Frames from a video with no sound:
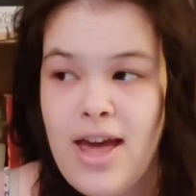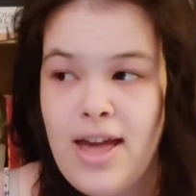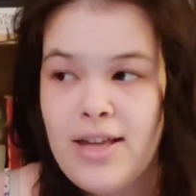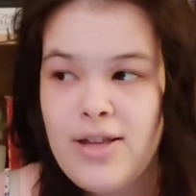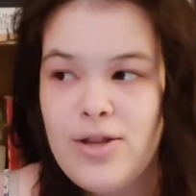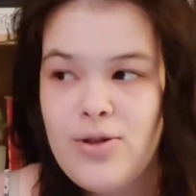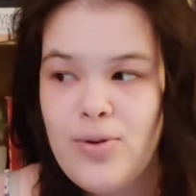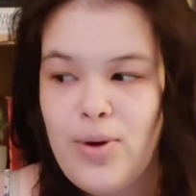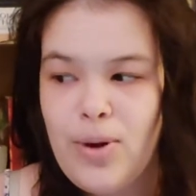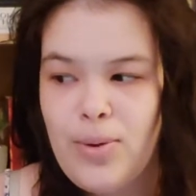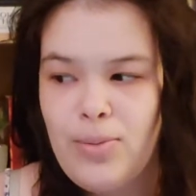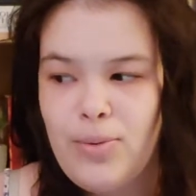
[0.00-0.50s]

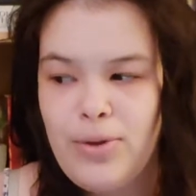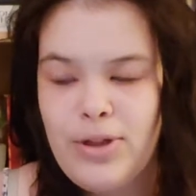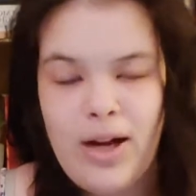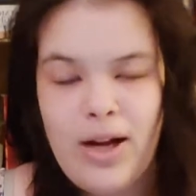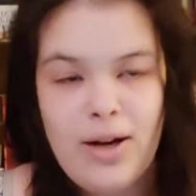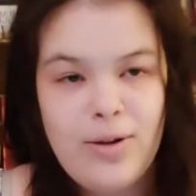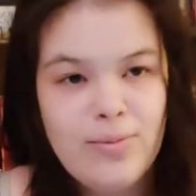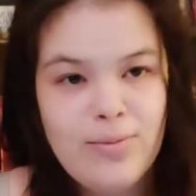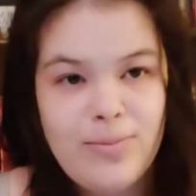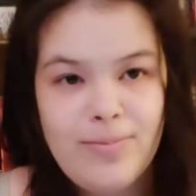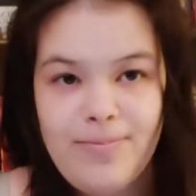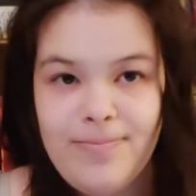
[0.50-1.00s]
So I will
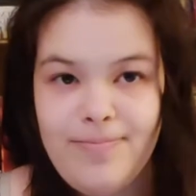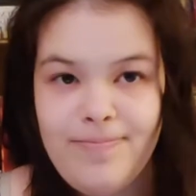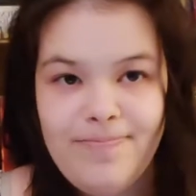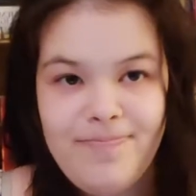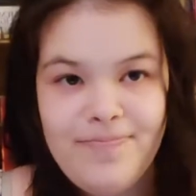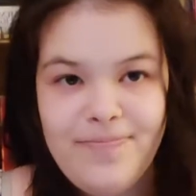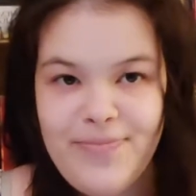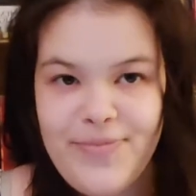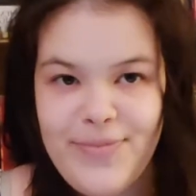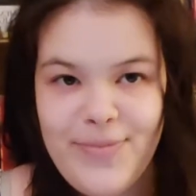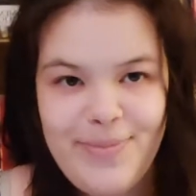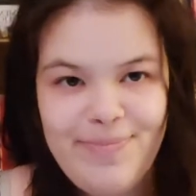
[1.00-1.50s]
not,
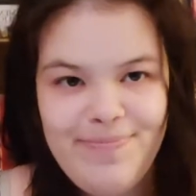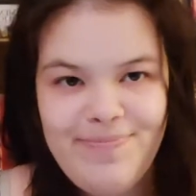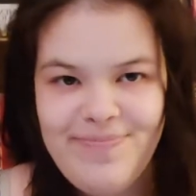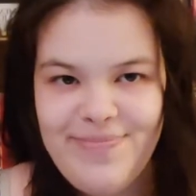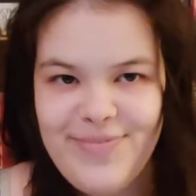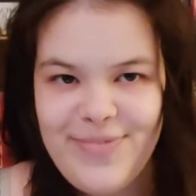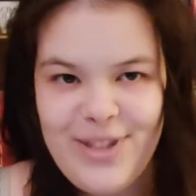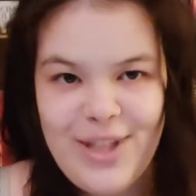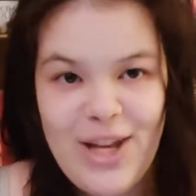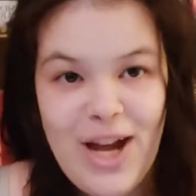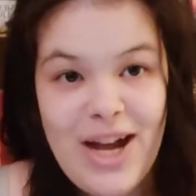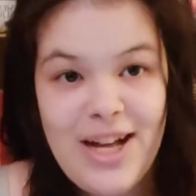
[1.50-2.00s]

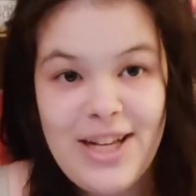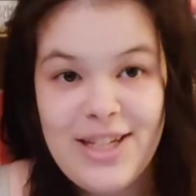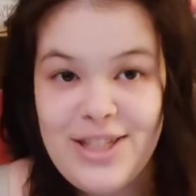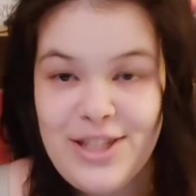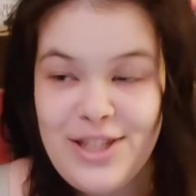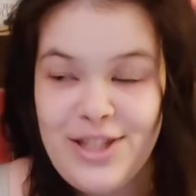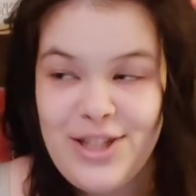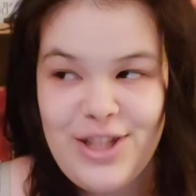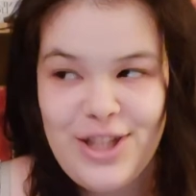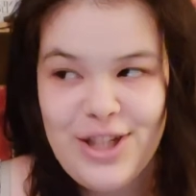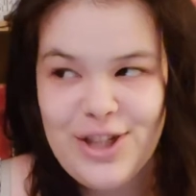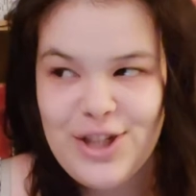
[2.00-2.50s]

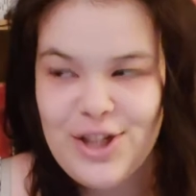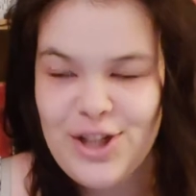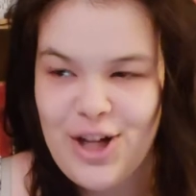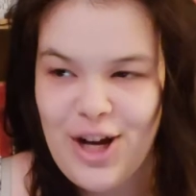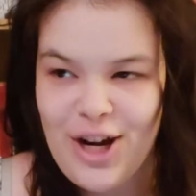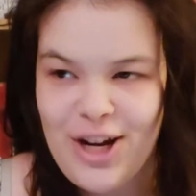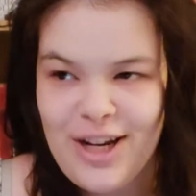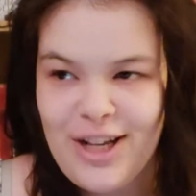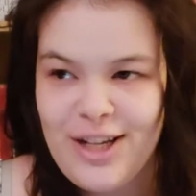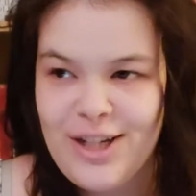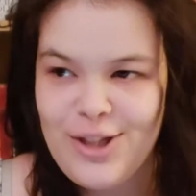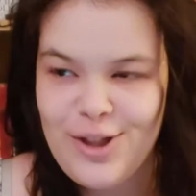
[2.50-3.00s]
not dish
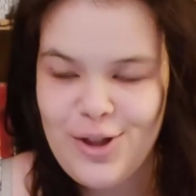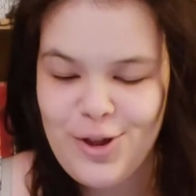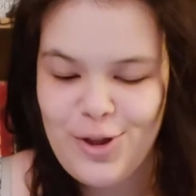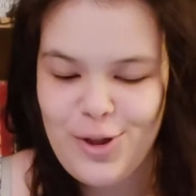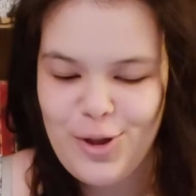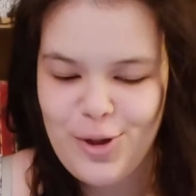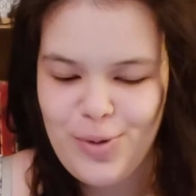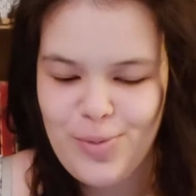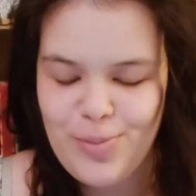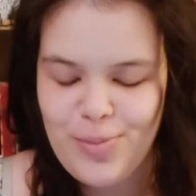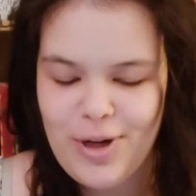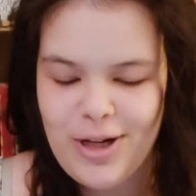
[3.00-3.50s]
on it
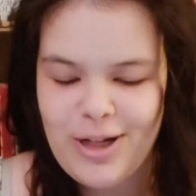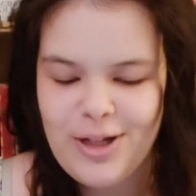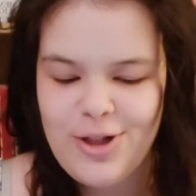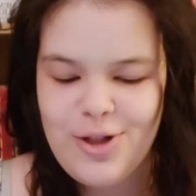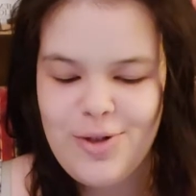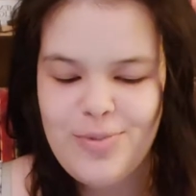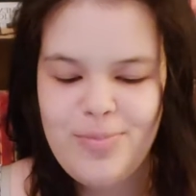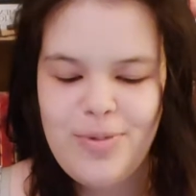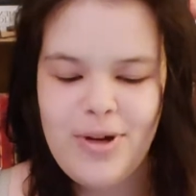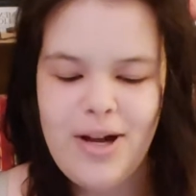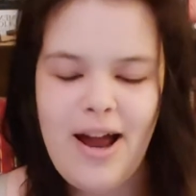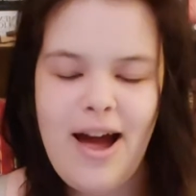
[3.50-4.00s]
too
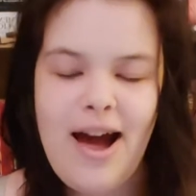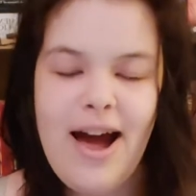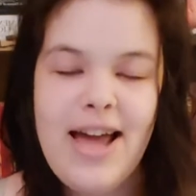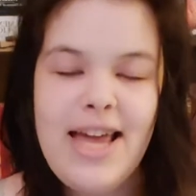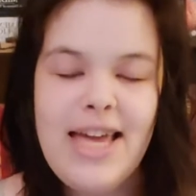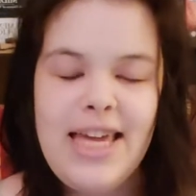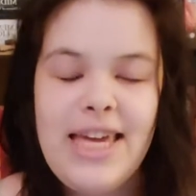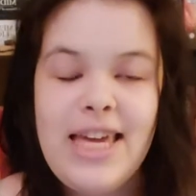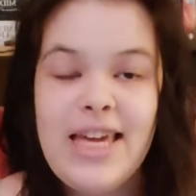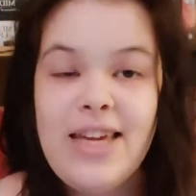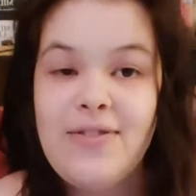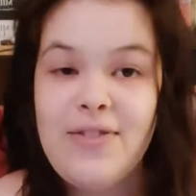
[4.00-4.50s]
much, but
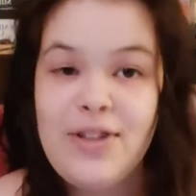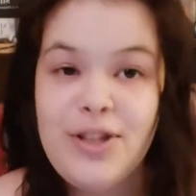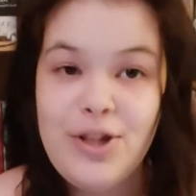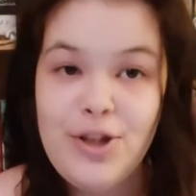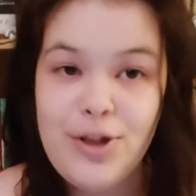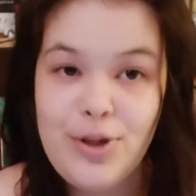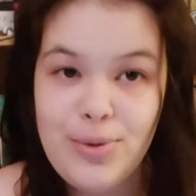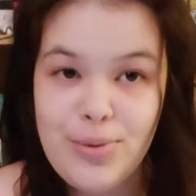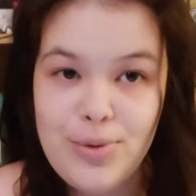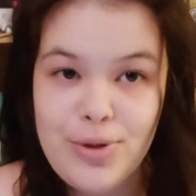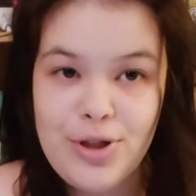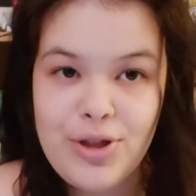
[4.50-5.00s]
I gave it
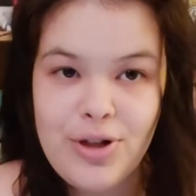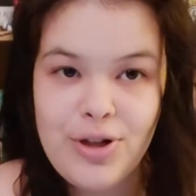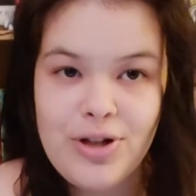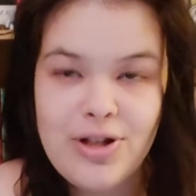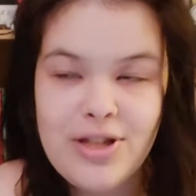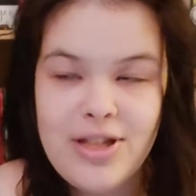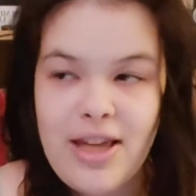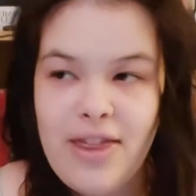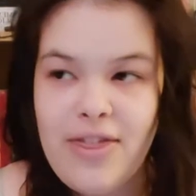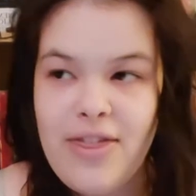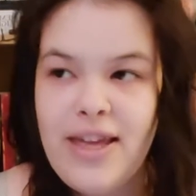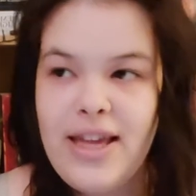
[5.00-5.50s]
two
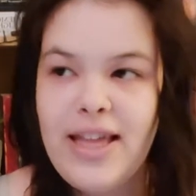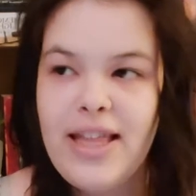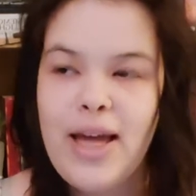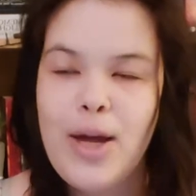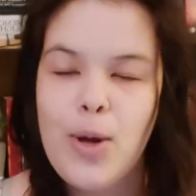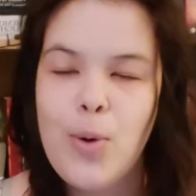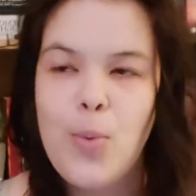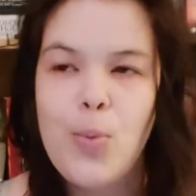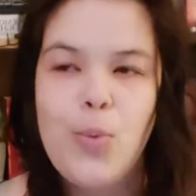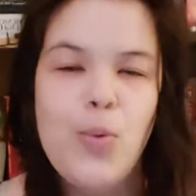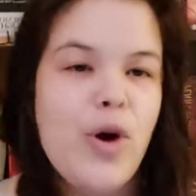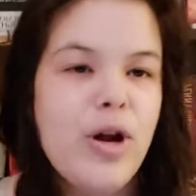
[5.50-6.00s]
stars. I think
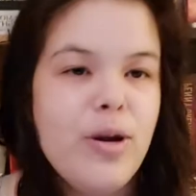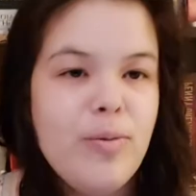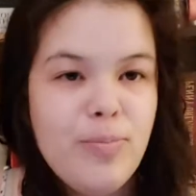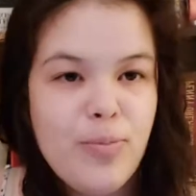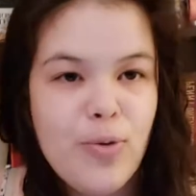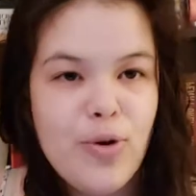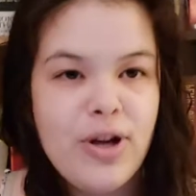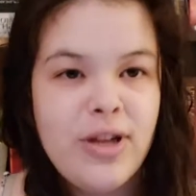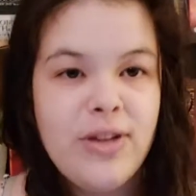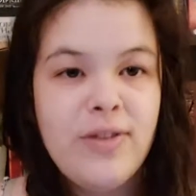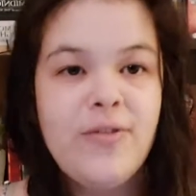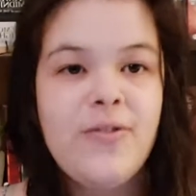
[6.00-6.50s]
like one
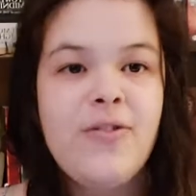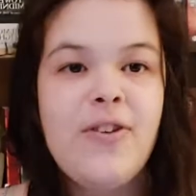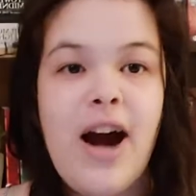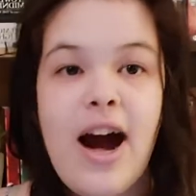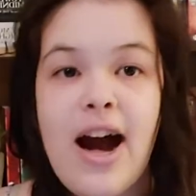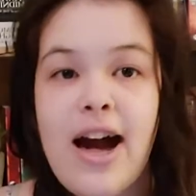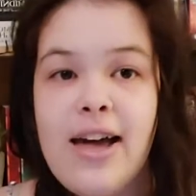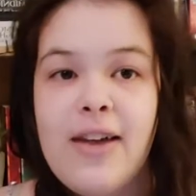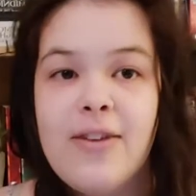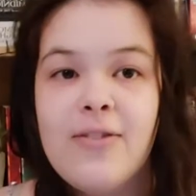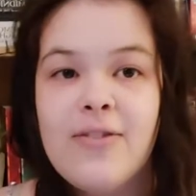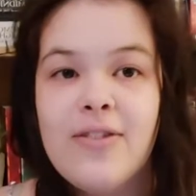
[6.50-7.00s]
point
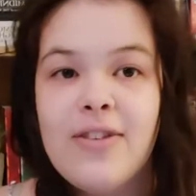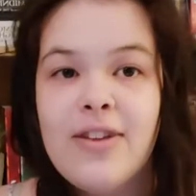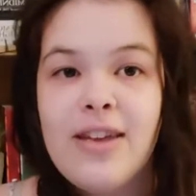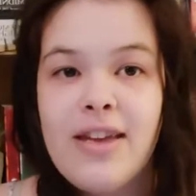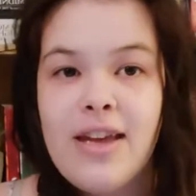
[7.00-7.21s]
five.